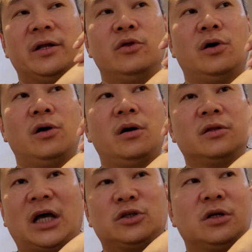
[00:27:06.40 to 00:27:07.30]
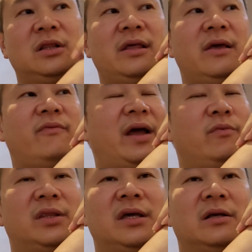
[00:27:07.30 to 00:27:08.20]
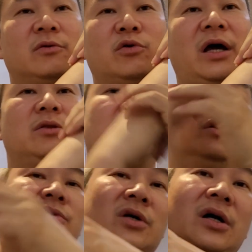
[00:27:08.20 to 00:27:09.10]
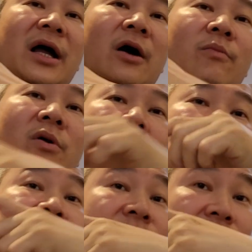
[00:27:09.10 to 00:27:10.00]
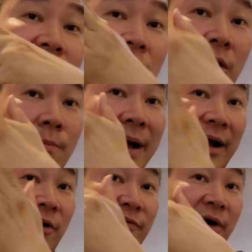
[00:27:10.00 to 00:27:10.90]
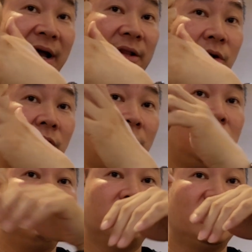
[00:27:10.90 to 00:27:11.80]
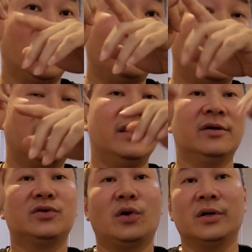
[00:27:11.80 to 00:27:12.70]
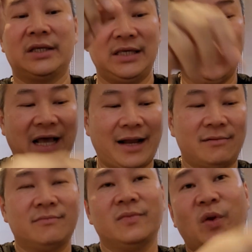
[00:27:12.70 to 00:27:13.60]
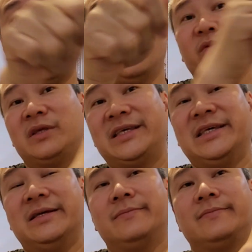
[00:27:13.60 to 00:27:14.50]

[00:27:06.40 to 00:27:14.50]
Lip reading: door, touch the lift, everything, try to use your elbow or back of your hand or your fingernails or keycap or key.